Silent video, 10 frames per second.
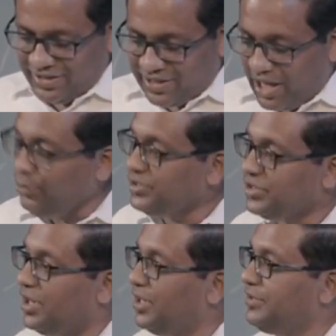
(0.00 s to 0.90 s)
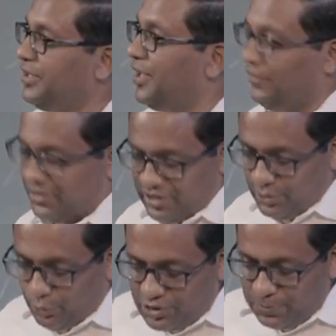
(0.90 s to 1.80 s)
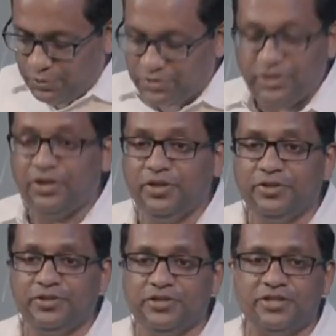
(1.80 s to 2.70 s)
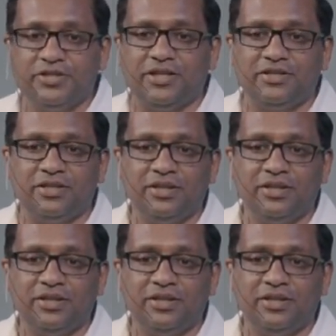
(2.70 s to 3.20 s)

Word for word: and he whispers in our ears, he says, Go ahead,